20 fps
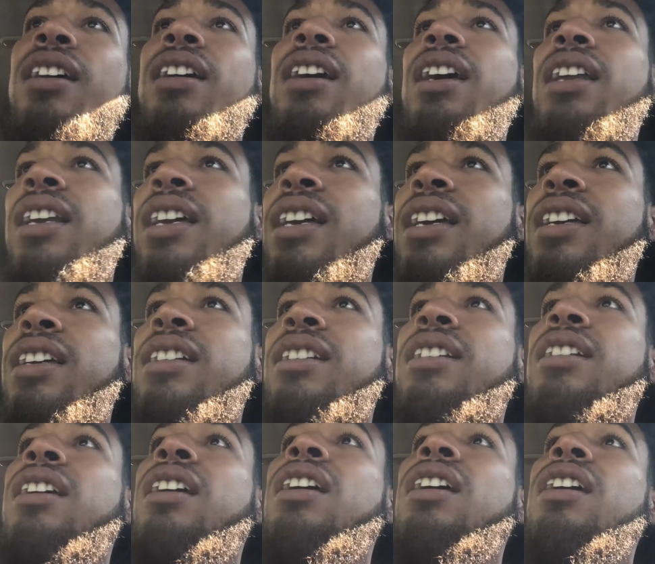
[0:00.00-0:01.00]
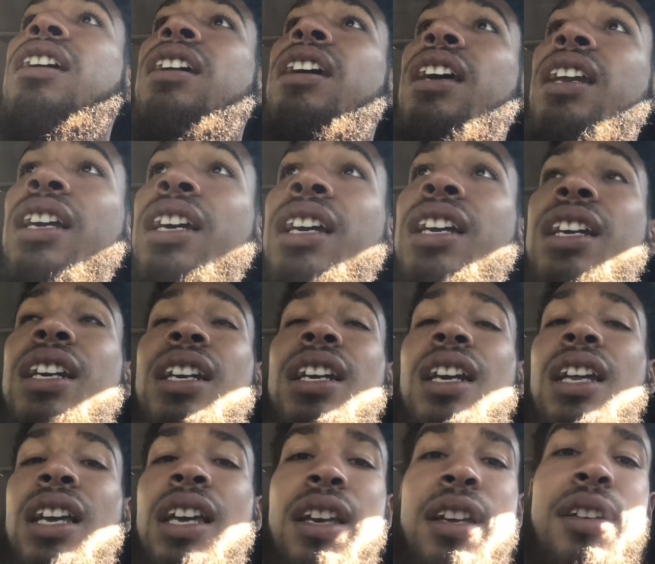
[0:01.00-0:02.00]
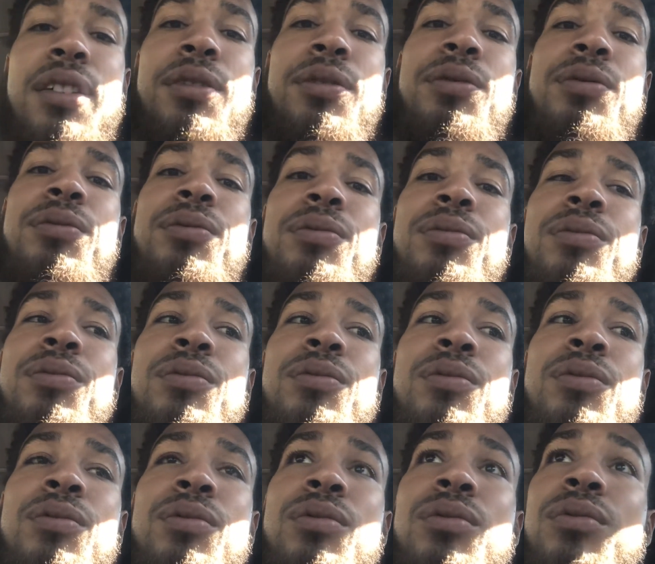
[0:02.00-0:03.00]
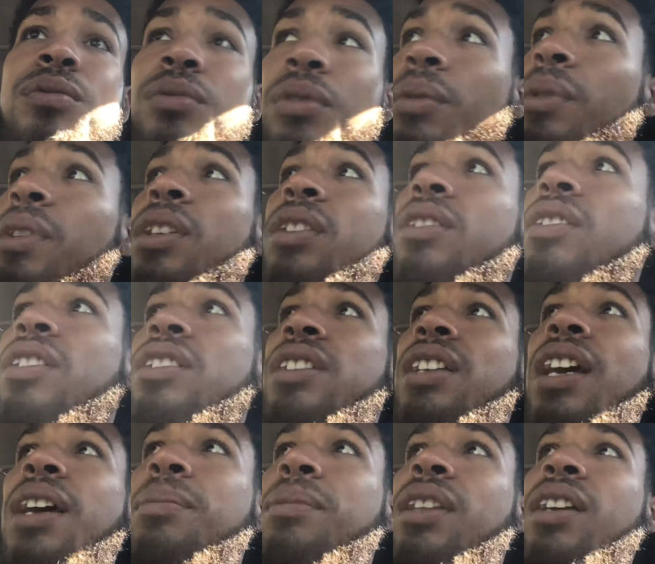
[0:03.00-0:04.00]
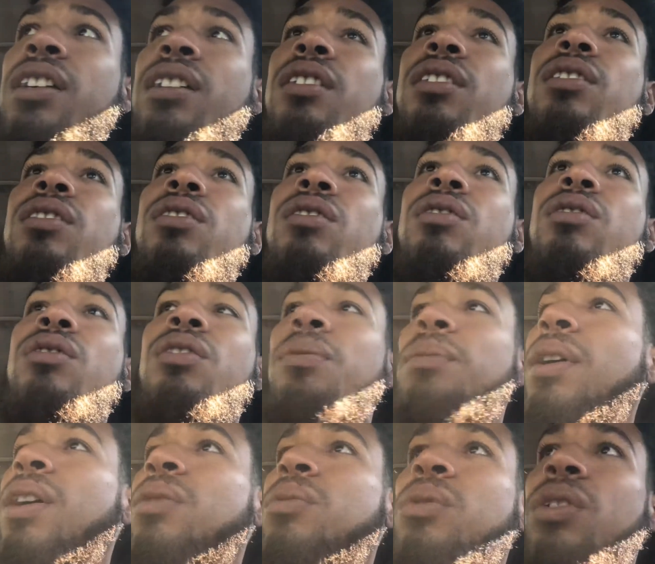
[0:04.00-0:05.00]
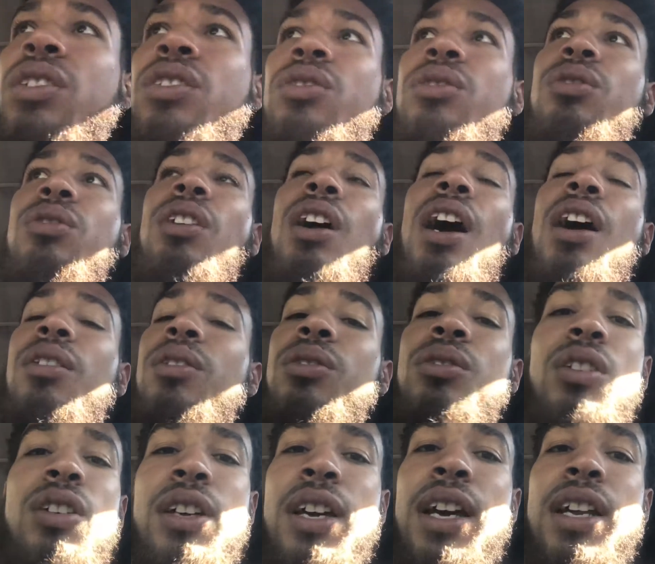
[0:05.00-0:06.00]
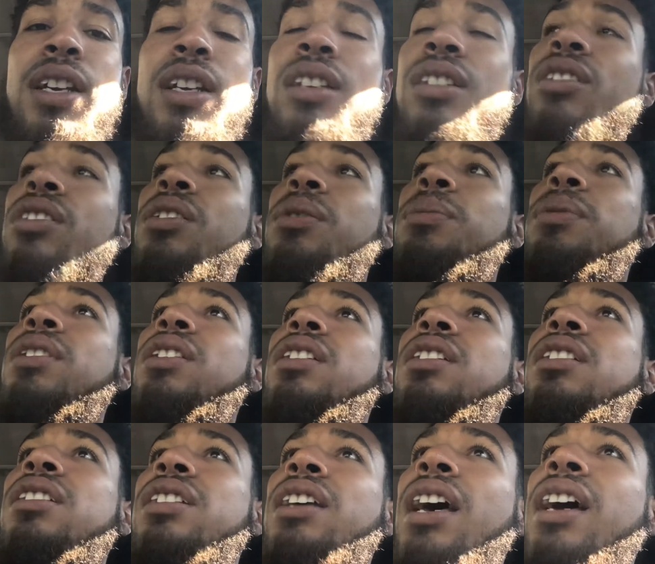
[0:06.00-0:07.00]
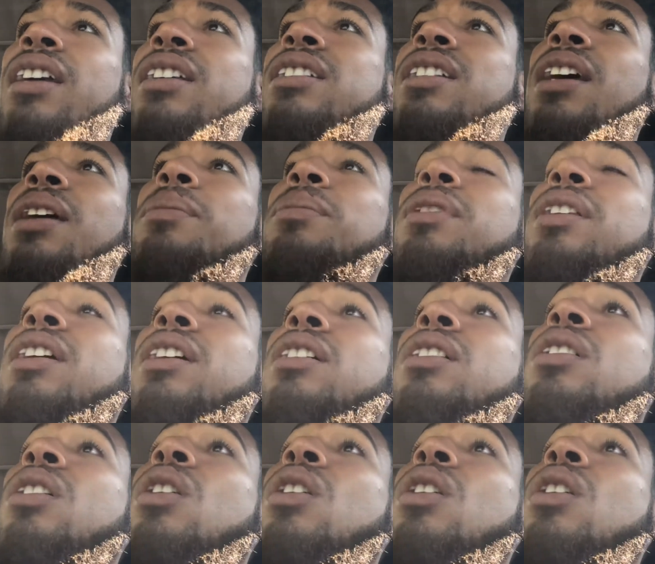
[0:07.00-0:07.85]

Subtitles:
and again and again and again. For real, the same thing. No matter how you look at it, it's going to be the exact same thing